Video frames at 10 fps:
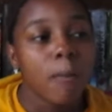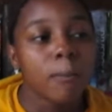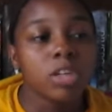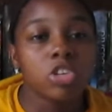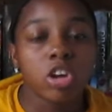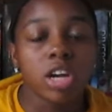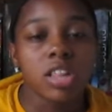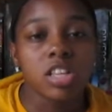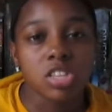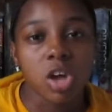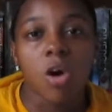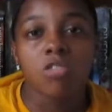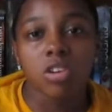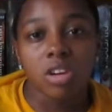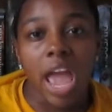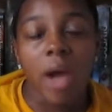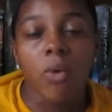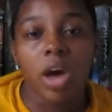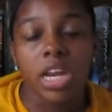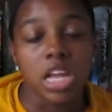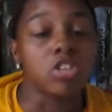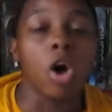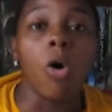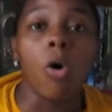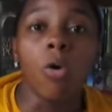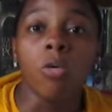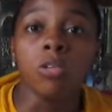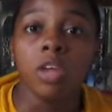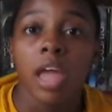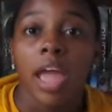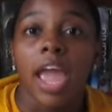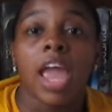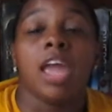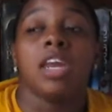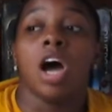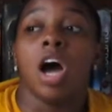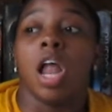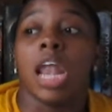majority of the songs on that one is old and uh,